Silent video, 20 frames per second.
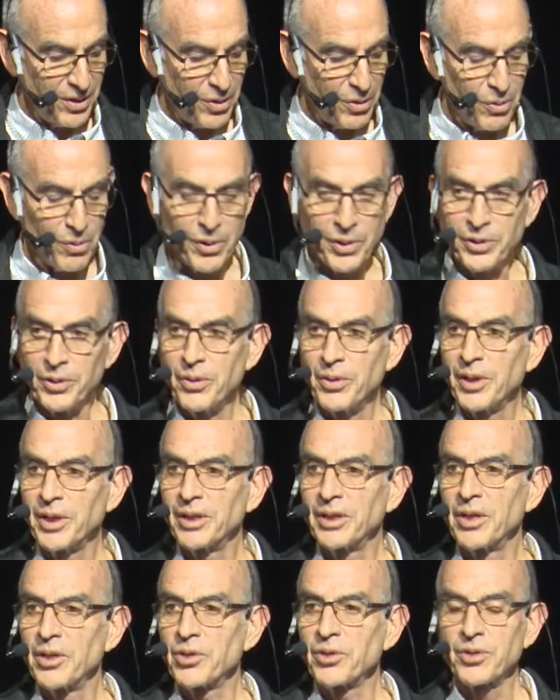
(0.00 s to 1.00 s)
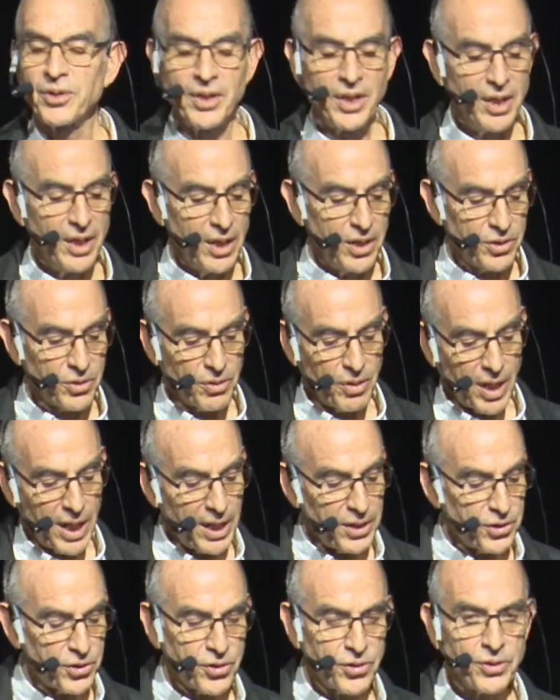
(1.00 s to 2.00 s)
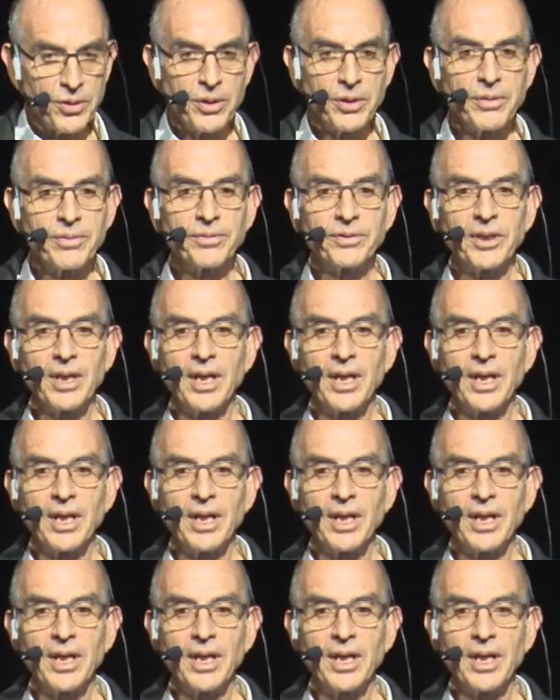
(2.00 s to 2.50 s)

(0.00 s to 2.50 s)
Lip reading: who are doing this. So I served